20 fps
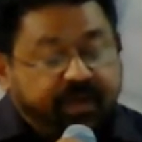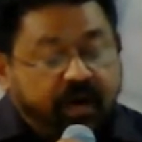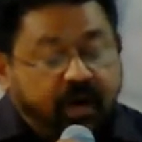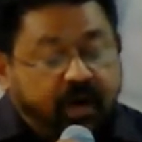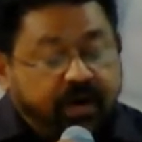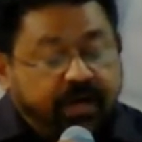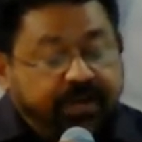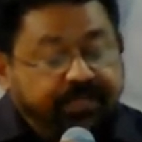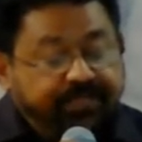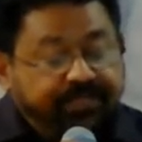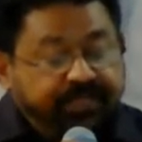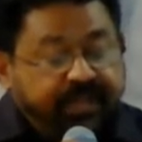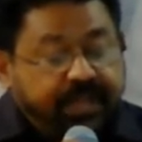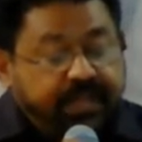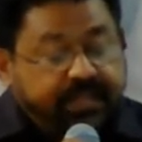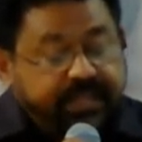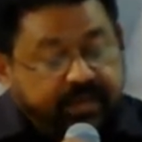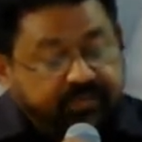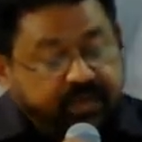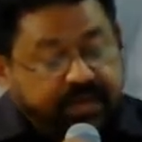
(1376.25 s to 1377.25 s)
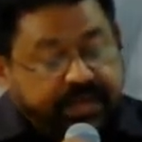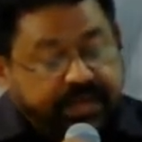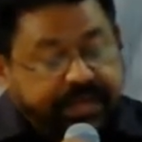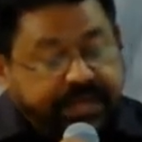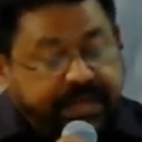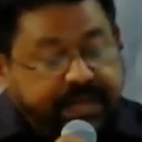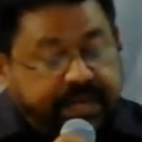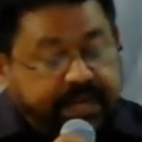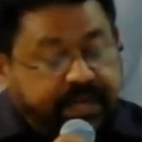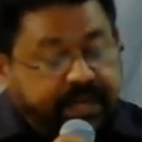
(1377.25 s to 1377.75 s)
God, they will
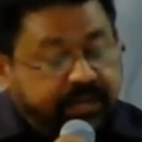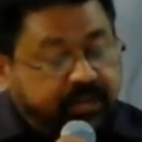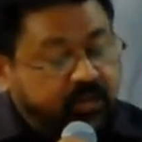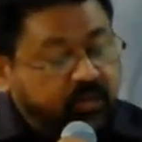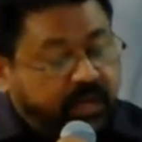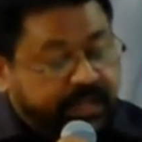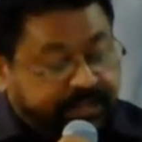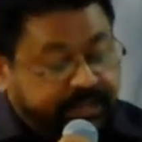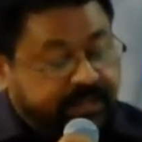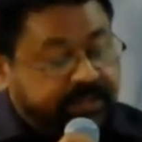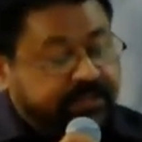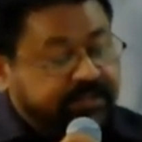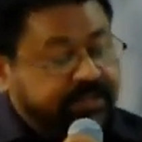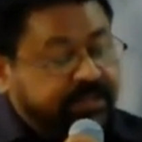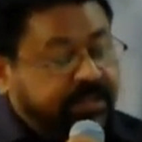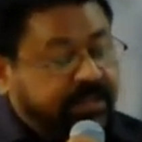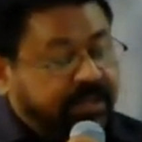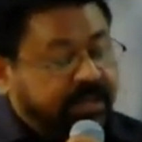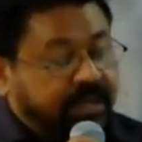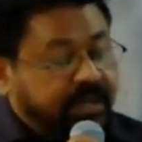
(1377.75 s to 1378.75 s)
yield to others.